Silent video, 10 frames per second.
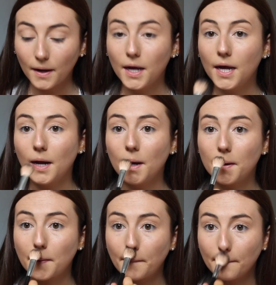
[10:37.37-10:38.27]

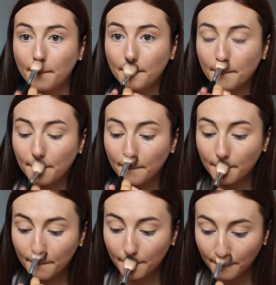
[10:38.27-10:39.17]
and
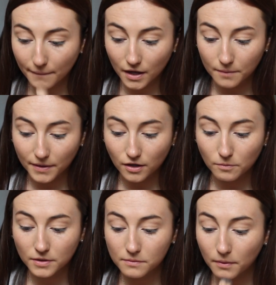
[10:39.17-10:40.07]
my
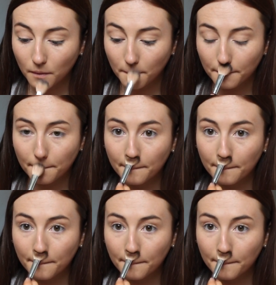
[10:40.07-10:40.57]
cupid's bow,